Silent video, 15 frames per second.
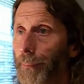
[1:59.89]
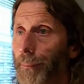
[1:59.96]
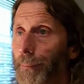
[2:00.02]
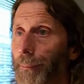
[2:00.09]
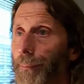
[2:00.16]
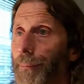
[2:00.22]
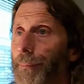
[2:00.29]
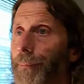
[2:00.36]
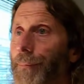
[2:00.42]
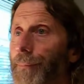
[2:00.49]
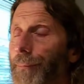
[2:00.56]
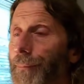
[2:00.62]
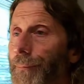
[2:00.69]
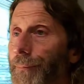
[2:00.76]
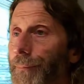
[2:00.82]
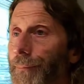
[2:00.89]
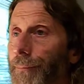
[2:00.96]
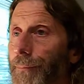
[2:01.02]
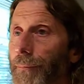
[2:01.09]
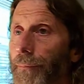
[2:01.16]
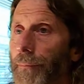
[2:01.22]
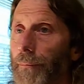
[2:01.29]

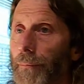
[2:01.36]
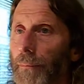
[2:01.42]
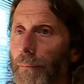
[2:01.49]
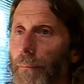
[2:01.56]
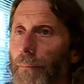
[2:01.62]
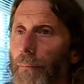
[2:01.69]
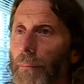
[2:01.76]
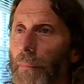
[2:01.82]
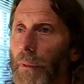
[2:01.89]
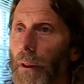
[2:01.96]
No one is speaking in this clip.